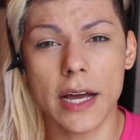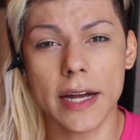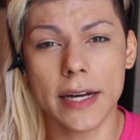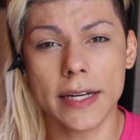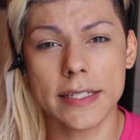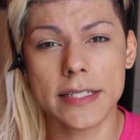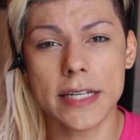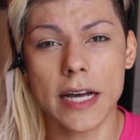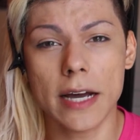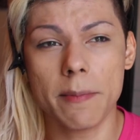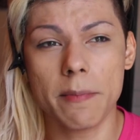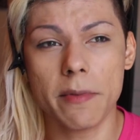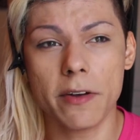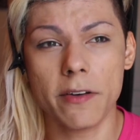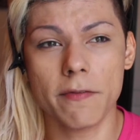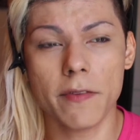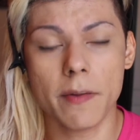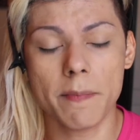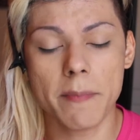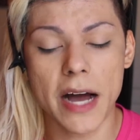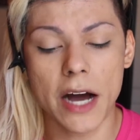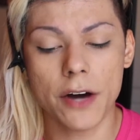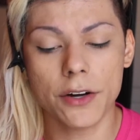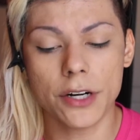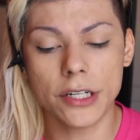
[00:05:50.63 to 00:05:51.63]
any type
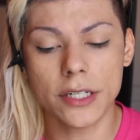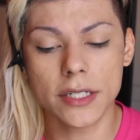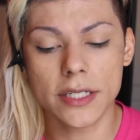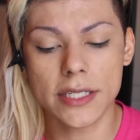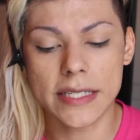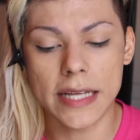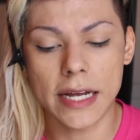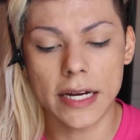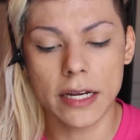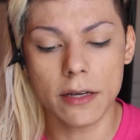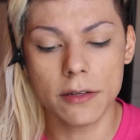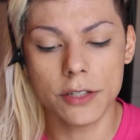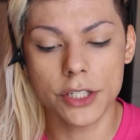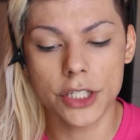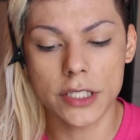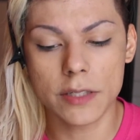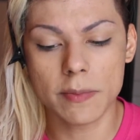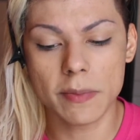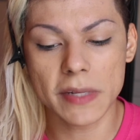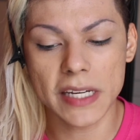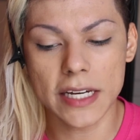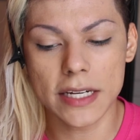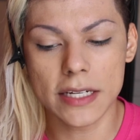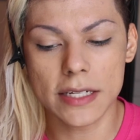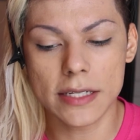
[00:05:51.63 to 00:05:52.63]
of powder to set it, just
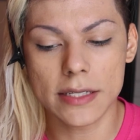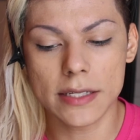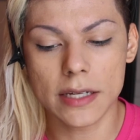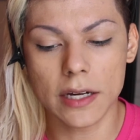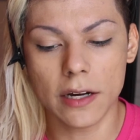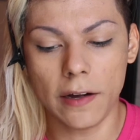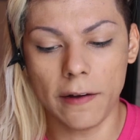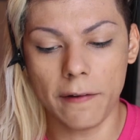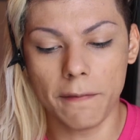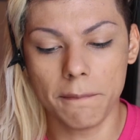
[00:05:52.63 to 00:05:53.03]
because